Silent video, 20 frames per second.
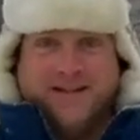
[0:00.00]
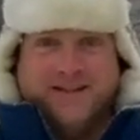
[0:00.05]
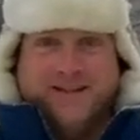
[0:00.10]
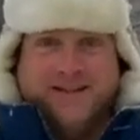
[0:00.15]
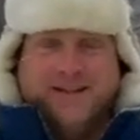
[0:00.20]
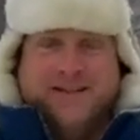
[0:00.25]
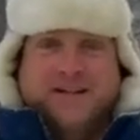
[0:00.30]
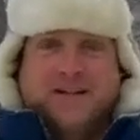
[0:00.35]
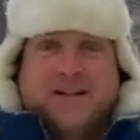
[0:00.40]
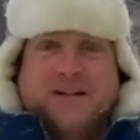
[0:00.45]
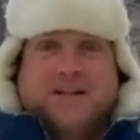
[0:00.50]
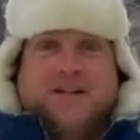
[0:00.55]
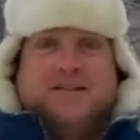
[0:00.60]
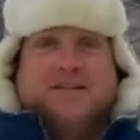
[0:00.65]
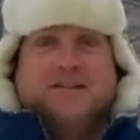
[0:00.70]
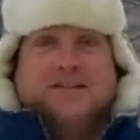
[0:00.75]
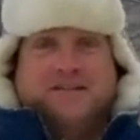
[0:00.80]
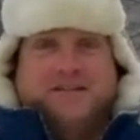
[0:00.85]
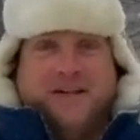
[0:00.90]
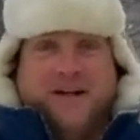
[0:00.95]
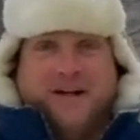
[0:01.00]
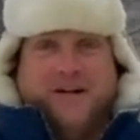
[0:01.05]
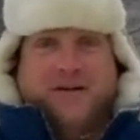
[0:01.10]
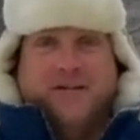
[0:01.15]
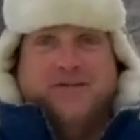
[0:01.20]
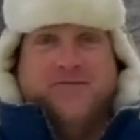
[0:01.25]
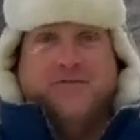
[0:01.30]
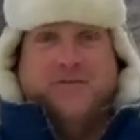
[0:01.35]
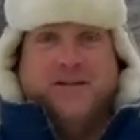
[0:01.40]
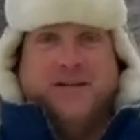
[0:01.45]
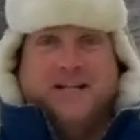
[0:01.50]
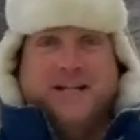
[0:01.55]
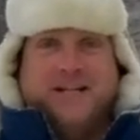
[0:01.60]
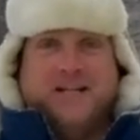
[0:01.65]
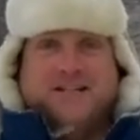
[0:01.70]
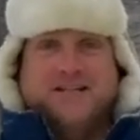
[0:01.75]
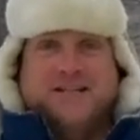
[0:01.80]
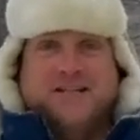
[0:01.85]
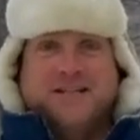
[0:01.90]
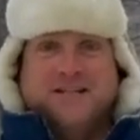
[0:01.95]
So if we
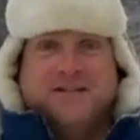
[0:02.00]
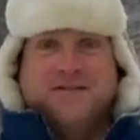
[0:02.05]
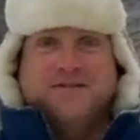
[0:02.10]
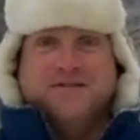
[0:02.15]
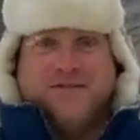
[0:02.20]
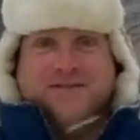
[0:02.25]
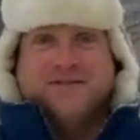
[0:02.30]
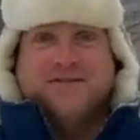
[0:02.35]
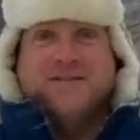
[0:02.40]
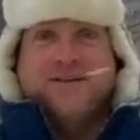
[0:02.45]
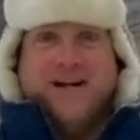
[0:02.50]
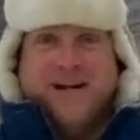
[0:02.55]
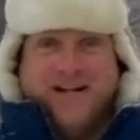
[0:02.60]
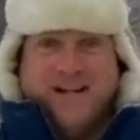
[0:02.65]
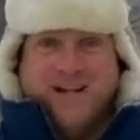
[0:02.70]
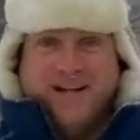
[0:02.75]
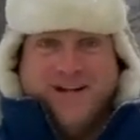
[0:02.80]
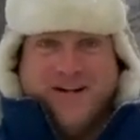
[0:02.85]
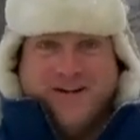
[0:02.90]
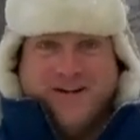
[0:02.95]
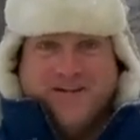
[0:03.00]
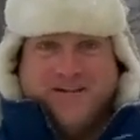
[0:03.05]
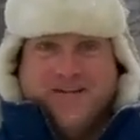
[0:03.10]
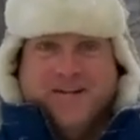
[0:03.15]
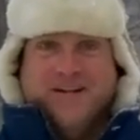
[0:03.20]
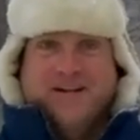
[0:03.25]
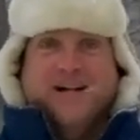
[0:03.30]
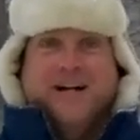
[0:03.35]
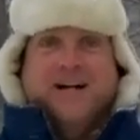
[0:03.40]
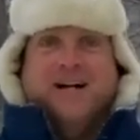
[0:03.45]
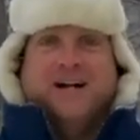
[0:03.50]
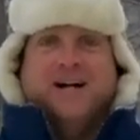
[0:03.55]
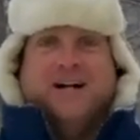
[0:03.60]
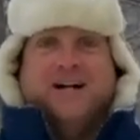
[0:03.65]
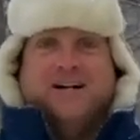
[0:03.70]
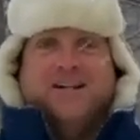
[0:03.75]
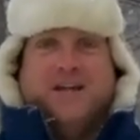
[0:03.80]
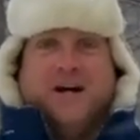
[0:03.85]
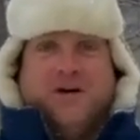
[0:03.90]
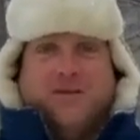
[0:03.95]
needed to use the radio,
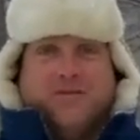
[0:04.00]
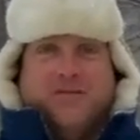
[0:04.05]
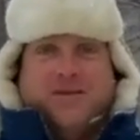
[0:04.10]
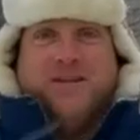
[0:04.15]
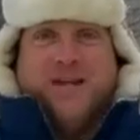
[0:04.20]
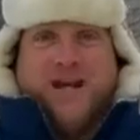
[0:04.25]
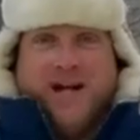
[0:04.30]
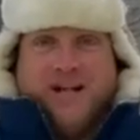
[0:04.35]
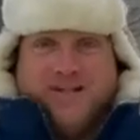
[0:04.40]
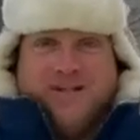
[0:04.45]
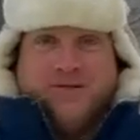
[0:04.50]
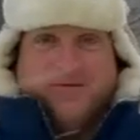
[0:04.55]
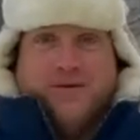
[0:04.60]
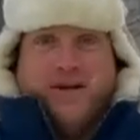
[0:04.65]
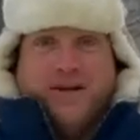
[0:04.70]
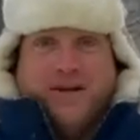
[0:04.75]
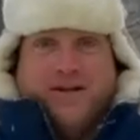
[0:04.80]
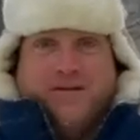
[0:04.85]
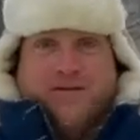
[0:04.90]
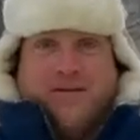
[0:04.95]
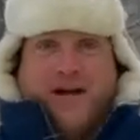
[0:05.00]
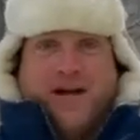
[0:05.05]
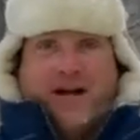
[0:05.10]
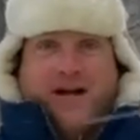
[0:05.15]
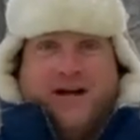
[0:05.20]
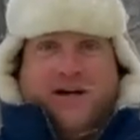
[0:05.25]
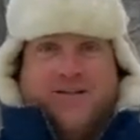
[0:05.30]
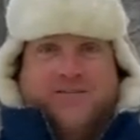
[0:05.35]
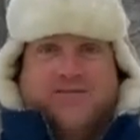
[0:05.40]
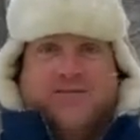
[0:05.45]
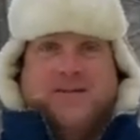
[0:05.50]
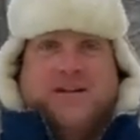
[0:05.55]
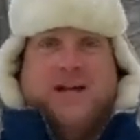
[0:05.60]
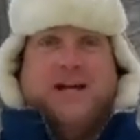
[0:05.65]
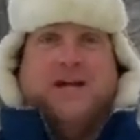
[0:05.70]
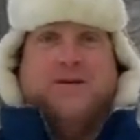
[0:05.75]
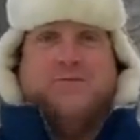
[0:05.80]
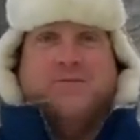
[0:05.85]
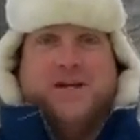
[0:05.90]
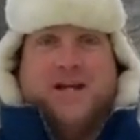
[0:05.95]
that the ideal radio to have,
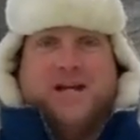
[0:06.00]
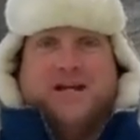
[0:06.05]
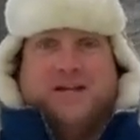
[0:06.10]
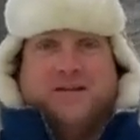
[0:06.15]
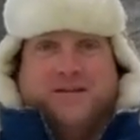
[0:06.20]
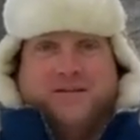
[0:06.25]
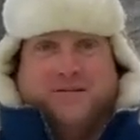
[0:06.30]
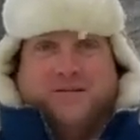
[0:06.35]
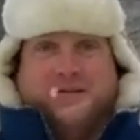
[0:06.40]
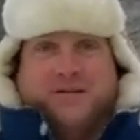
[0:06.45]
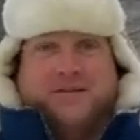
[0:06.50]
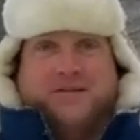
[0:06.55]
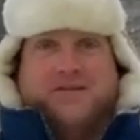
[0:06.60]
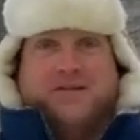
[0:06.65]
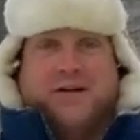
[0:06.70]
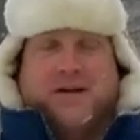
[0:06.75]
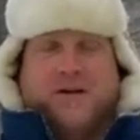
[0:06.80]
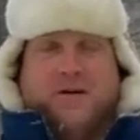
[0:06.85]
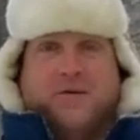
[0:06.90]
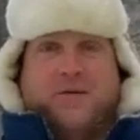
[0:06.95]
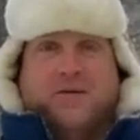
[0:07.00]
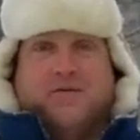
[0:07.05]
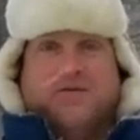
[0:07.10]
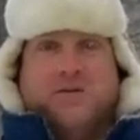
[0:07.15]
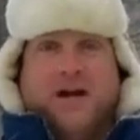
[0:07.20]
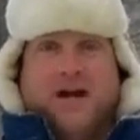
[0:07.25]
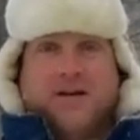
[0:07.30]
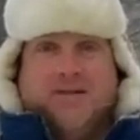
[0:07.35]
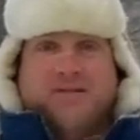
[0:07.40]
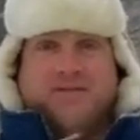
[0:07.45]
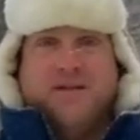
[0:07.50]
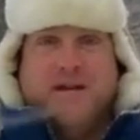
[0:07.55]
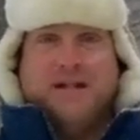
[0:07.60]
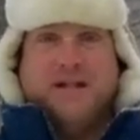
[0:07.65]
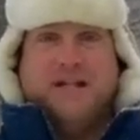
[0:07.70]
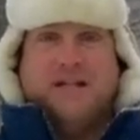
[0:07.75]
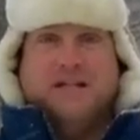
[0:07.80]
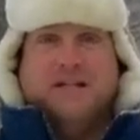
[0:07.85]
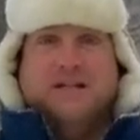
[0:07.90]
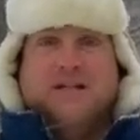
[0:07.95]
and we can't use it. So if you have
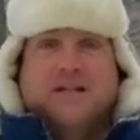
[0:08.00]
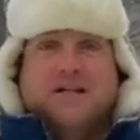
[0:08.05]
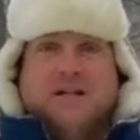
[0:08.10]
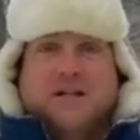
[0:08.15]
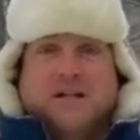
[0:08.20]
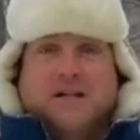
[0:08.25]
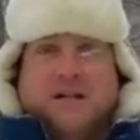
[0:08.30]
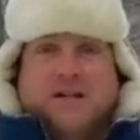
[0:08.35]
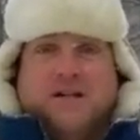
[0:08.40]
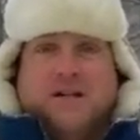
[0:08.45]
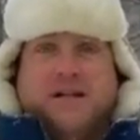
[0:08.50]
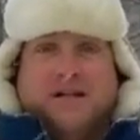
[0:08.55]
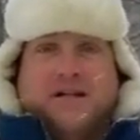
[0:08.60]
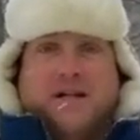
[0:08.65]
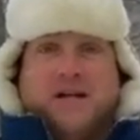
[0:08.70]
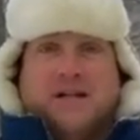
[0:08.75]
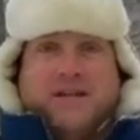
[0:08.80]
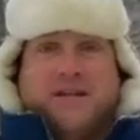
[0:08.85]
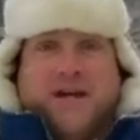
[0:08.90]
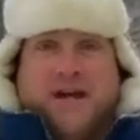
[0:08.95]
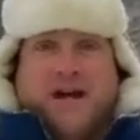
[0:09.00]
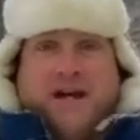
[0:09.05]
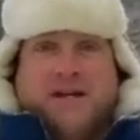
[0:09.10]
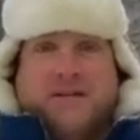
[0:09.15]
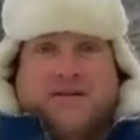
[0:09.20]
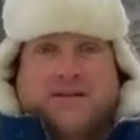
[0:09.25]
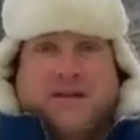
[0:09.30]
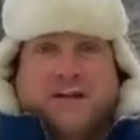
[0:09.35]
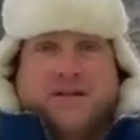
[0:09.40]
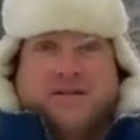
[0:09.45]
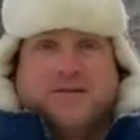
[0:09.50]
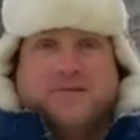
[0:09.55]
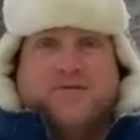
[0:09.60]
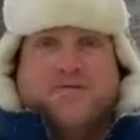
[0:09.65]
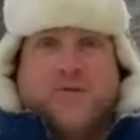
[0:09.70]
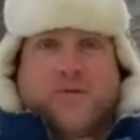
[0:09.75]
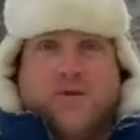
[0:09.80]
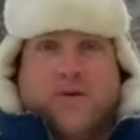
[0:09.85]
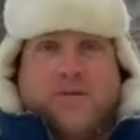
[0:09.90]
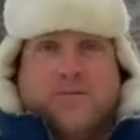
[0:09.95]
anything like that that's
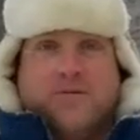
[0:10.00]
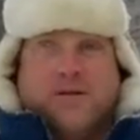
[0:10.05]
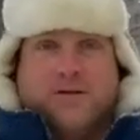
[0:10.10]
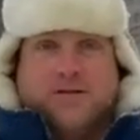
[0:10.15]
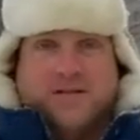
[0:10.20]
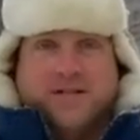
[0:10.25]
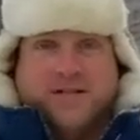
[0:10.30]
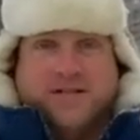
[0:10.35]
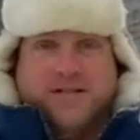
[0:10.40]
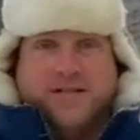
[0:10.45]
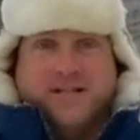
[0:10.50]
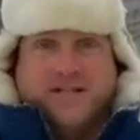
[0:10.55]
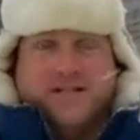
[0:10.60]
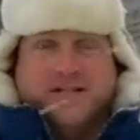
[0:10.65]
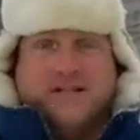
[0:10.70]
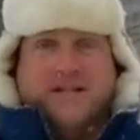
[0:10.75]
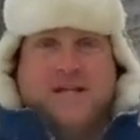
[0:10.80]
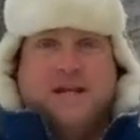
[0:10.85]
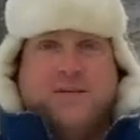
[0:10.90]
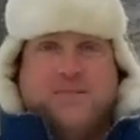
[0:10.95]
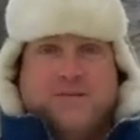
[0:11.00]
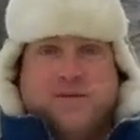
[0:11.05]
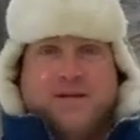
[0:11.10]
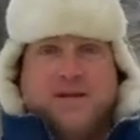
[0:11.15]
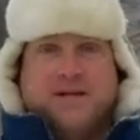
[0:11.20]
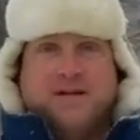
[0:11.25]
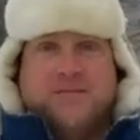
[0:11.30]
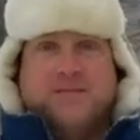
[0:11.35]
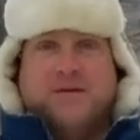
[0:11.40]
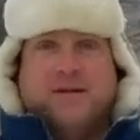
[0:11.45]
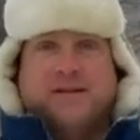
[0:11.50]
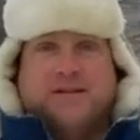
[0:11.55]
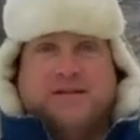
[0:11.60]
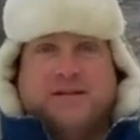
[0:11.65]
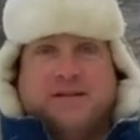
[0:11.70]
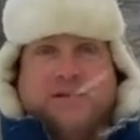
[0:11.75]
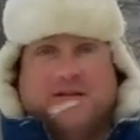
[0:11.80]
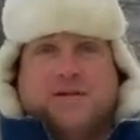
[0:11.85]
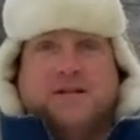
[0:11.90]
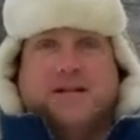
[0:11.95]
for emergencies, keep it in a place
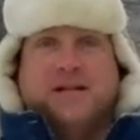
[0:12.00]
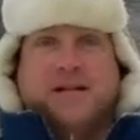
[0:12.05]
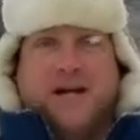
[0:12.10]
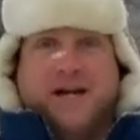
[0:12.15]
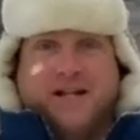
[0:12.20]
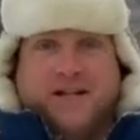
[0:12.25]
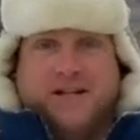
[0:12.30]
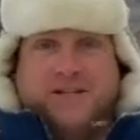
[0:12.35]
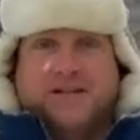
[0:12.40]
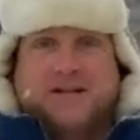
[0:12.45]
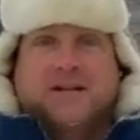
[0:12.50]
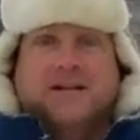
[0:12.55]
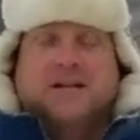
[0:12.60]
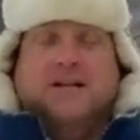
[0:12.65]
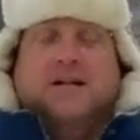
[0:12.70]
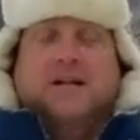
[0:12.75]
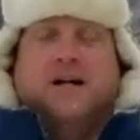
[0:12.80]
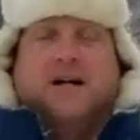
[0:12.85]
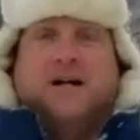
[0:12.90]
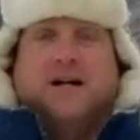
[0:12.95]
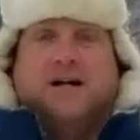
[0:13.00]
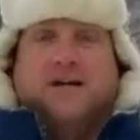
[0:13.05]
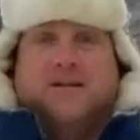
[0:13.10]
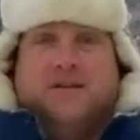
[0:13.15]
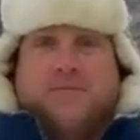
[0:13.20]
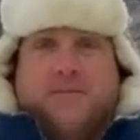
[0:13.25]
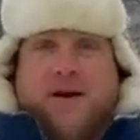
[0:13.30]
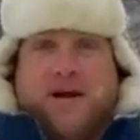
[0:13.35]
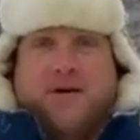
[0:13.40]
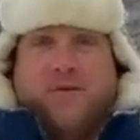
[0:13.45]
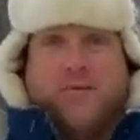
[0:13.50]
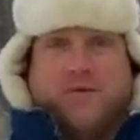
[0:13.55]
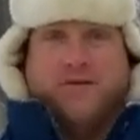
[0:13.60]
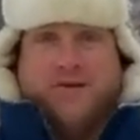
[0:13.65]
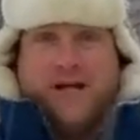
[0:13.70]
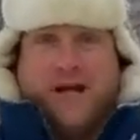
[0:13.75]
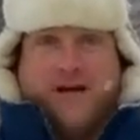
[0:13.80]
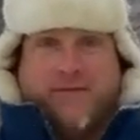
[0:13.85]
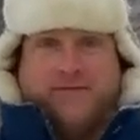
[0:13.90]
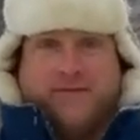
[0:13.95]
that you can get it no matter
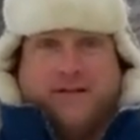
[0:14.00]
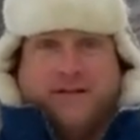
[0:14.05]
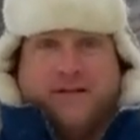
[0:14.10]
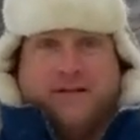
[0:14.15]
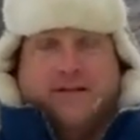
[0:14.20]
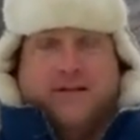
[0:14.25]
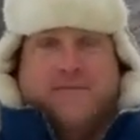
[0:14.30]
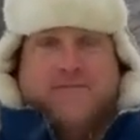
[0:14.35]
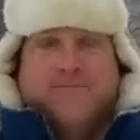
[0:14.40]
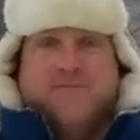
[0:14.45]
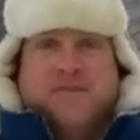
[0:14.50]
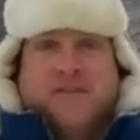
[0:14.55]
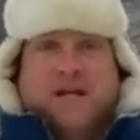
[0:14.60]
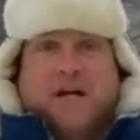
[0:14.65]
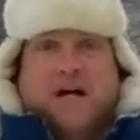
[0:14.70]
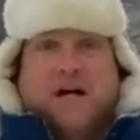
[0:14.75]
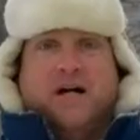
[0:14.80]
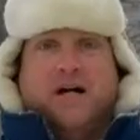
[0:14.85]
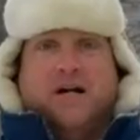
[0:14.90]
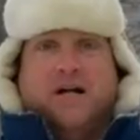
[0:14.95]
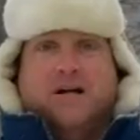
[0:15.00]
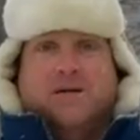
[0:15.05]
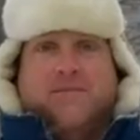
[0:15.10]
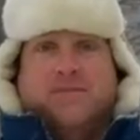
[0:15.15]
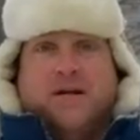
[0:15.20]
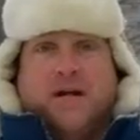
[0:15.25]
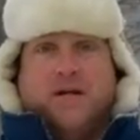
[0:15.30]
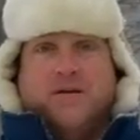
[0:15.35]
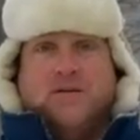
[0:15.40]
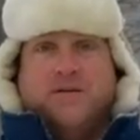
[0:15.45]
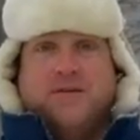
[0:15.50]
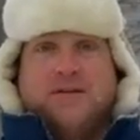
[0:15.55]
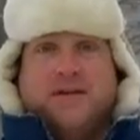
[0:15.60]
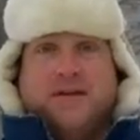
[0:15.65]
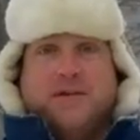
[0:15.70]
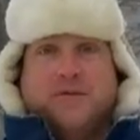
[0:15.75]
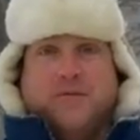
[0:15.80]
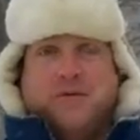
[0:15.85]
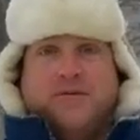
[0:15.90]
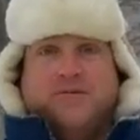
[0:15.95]
what's happening. The other thing
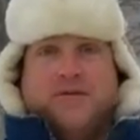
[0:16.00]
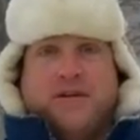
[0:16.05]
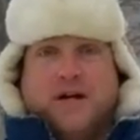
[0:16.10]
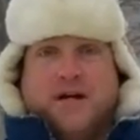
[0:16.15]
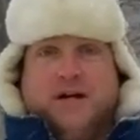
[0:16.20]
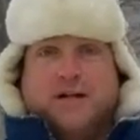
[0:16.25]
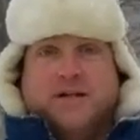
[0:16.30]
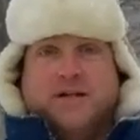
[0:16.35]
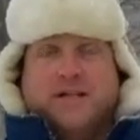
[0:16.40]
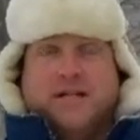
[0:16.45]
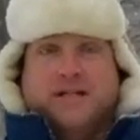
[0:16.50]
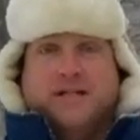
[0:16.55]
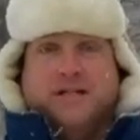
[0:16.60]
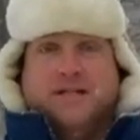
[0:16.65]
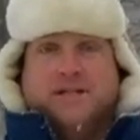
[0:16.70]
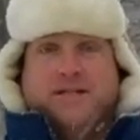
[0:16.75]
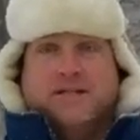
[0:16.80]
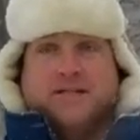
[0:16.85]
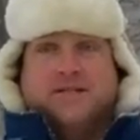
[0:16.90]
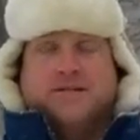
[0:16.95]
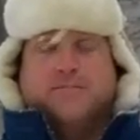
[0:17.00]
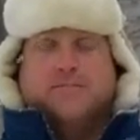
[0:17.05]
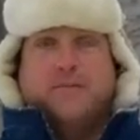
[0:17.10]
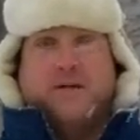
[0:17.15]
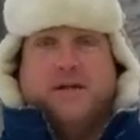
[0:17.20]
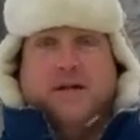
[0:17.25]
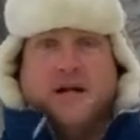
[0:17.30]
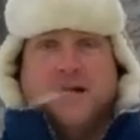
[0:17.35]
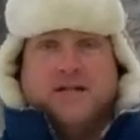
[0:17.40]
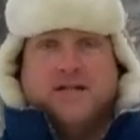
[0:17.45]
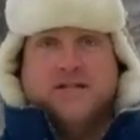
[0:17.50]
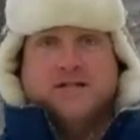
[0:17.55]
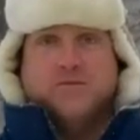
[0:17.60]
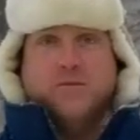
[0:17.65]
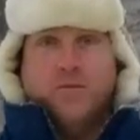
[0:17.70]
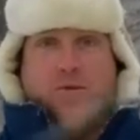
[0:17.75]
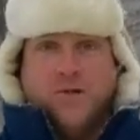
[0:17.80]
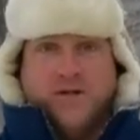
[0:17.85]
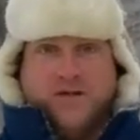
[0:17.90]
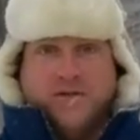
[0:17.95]
that we've done is, because
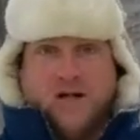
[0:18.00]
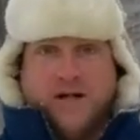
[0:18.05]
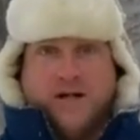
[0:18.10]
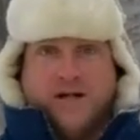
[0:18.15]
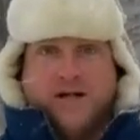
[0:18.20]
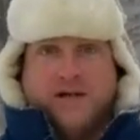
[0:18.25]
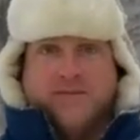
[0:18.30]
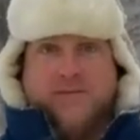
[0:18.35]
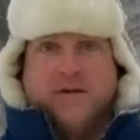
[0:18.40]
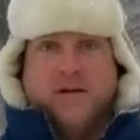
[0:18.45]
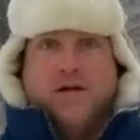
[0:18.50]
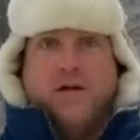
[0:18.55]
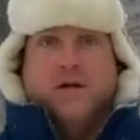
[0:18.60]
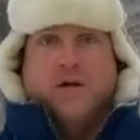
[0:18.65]
it's wintertime,